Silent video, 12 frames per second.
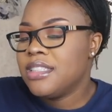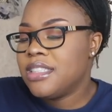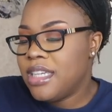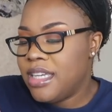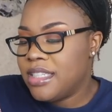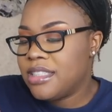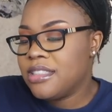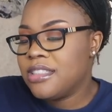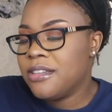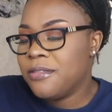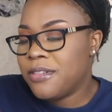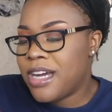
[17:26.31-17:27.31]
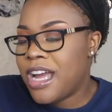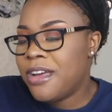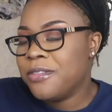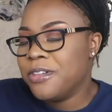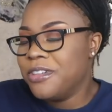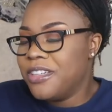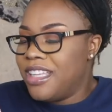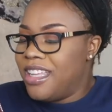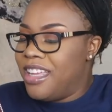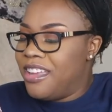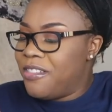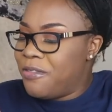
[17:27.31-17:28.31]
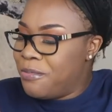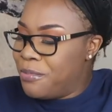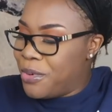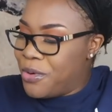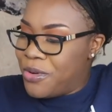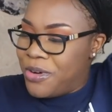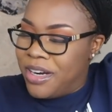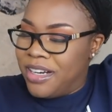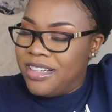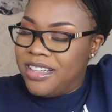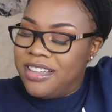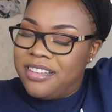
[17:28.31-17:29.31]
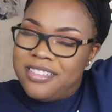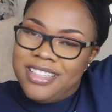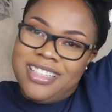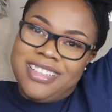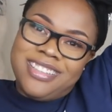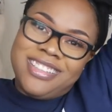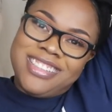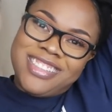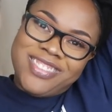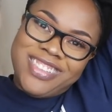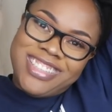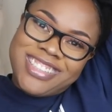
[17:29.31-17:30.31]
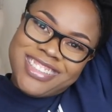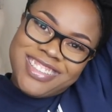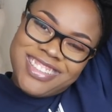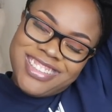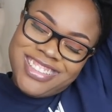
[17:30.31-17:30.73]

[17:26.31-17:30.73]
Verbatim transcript: chance of survival if born at the end of this week.